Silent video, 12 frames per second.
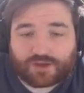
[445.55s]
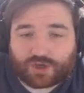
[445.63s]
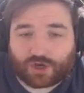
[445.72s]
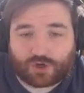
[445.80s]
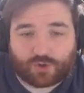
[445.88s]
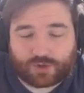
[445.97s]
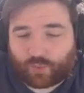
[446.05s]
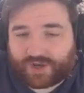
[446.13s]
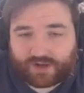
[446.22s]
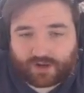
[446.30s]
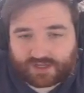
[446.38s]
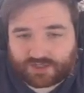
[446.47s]
go and
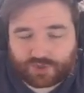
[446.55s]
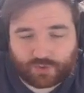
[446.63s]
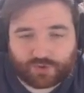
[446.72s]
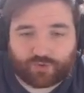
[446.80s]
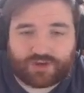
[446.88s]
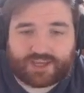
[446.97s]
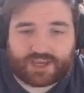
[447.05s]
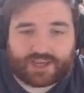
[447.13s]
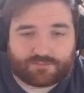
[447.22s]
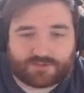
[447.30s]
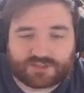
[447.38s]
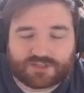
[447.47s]
win like 2 or 3
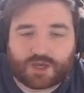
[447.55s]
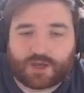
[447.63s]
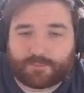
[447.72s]
games,